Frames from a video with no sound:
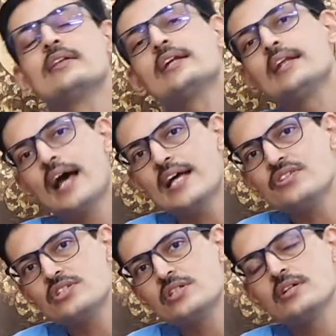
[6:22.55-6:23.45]
The
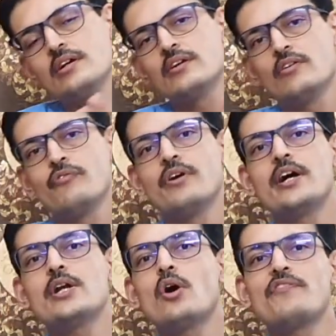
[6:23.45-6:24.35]
last
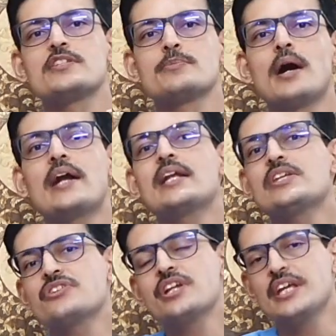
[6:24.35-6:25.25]
word of SMART
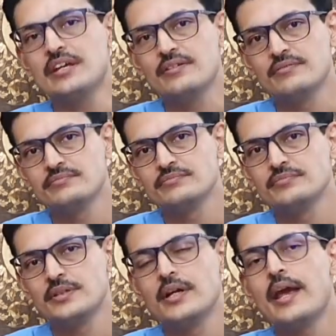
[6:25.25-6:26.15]
is T.
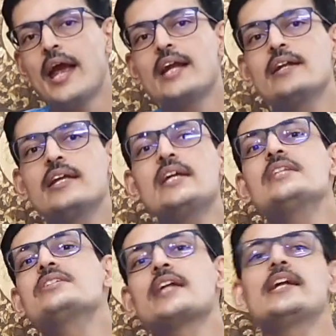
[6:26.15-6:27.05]
And T
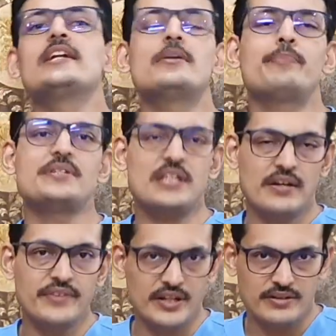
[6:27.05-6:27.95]
is tendon
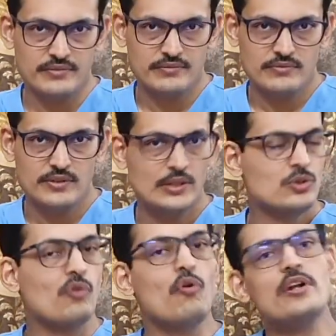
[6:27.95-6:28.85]
preserving.
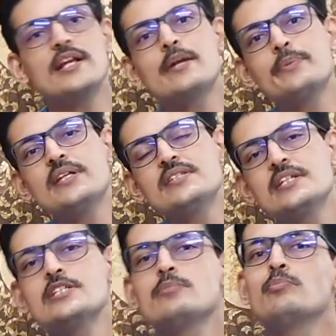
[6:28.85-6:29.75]
Now what that means
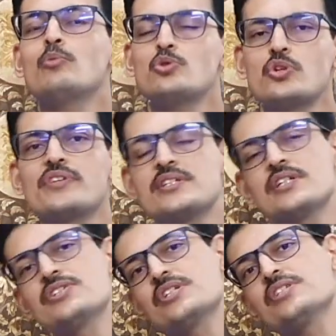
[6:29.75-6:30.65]
is most of the
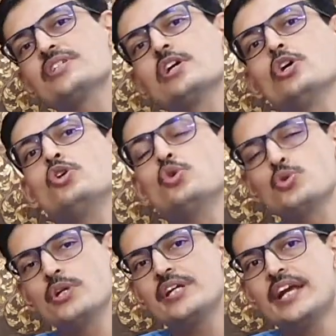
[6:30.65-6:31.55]
surgeons
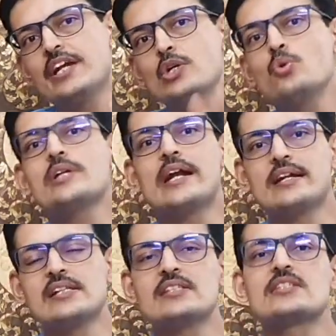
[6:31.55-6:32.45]
usually take two
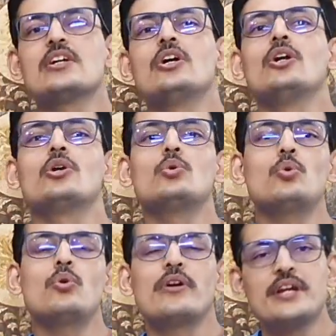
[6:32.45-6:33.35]
tendons
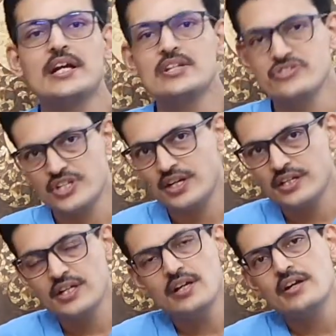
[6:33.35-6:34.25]
to reconstruct
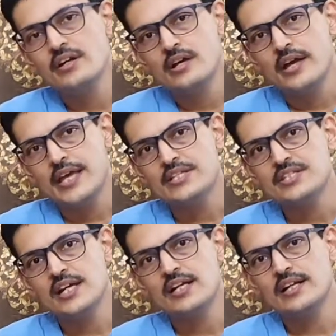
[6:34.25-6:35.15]
the
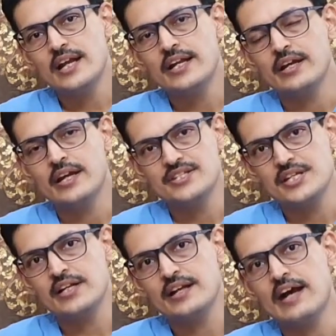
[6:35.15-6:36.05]

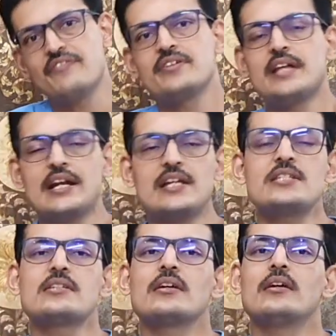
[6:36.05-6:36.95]
ACL graft, that
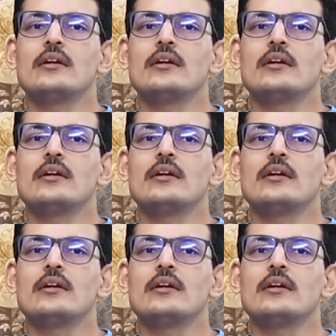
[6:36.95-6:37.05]
is